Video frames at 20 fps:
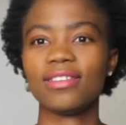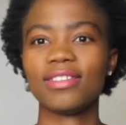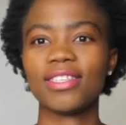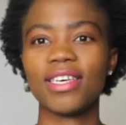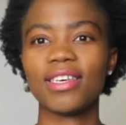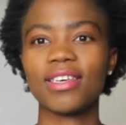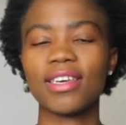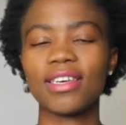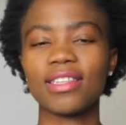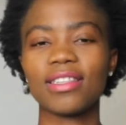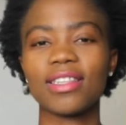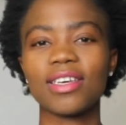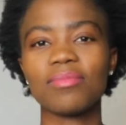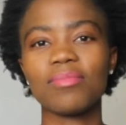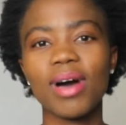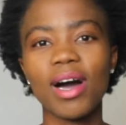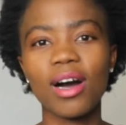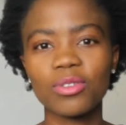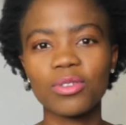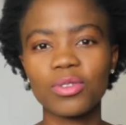taking them
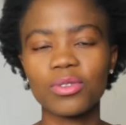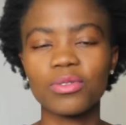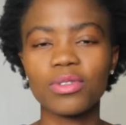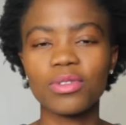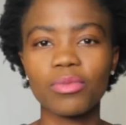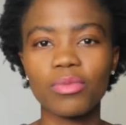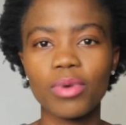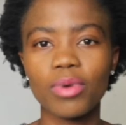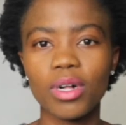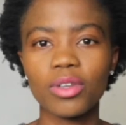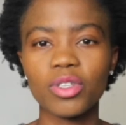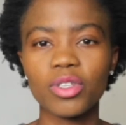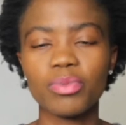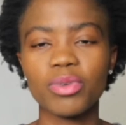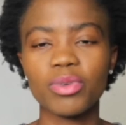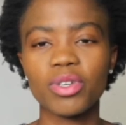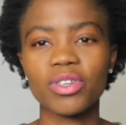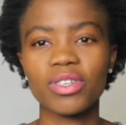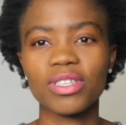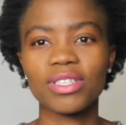out to the world
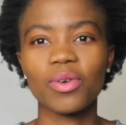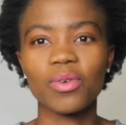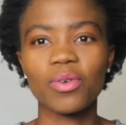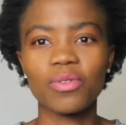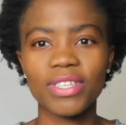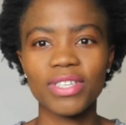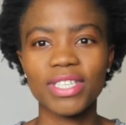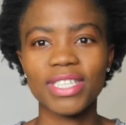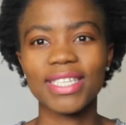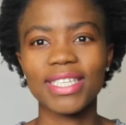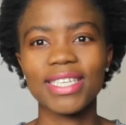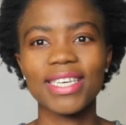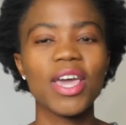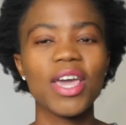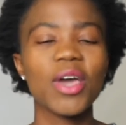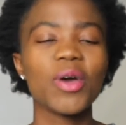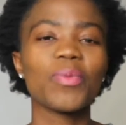because obviously